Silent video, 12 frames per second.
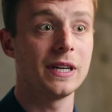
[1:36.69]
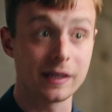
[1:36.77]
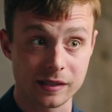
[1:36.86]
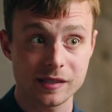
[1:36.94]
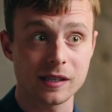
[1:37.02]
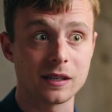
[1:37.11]
He
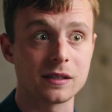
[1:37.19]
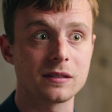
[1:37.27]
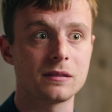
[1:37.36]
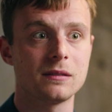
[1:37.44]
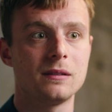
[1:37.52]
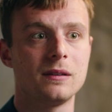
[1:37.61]
can see
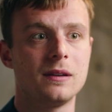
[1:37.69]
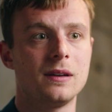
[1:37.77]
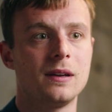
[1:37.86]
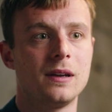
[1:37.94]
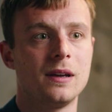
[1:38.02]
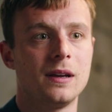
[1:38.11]
it.
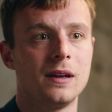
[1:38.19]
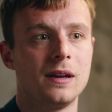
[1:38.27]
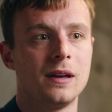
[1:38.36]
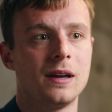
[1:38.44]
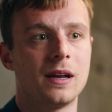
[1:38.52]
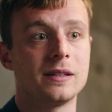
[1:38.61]

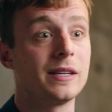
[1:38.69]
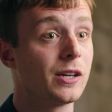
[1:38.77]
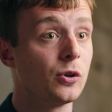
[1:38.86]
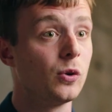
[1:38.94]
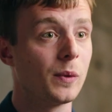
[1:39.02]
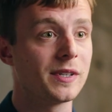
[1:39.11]
And he
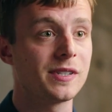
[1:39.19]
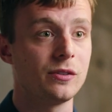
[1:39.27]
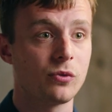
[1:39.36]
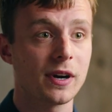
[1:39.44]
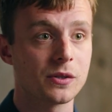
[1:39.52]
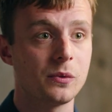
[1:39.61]
can always see
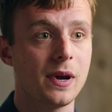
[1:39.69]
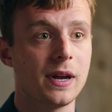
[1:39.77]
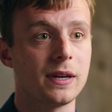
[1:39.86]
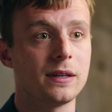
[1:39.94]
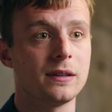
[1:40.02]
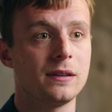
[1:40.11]
right
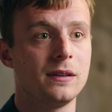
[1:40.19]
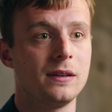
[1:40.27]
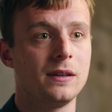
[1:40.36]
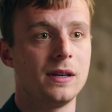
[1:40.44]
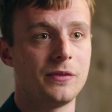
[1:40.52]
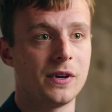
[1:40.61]
away
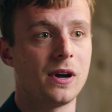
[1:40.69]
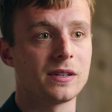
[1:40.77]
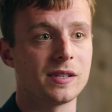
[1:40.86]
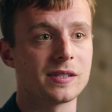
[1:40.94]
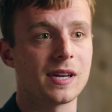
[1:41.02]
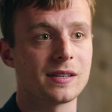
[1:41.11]
if an
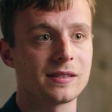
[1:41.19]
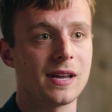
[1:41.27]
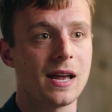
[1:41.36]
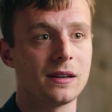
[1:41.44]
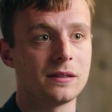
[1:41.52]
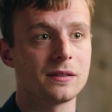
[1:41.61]
artist has
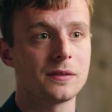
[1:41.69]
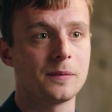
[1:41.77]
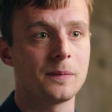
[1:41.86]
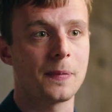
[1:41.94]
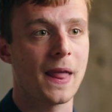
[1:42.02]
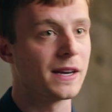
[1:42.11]
talent.
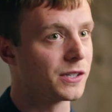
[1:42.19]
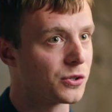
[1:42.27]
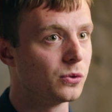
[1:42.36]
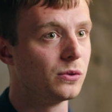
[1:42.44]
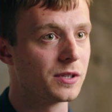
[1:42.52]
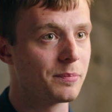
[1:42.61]
And it
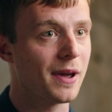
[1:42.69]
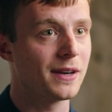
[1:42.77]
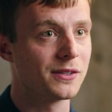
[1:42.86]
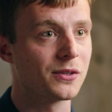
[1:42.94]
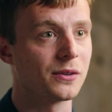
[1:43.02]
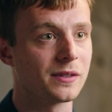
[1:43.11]
all
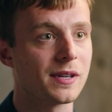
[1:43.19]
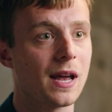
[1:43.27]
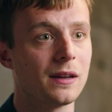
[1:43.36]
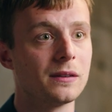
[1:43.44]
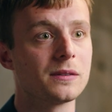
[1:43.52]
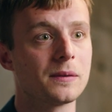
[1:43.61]
depends on
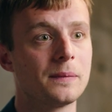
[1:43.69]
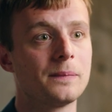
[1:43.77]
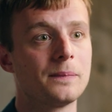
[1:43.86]
talent.